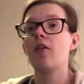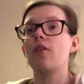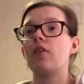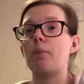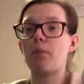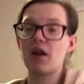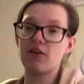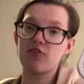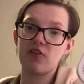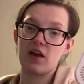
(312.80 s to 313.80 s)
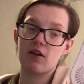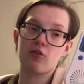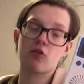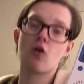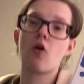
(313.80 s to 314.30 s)
the
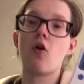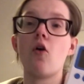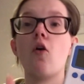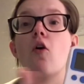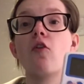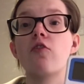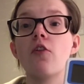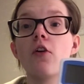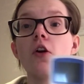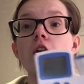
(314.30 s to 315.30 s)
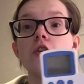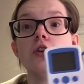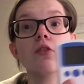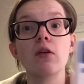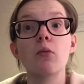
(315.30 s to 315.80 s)
benefits of
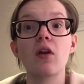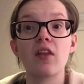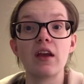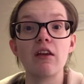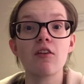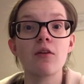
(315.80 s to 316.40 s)
using one of these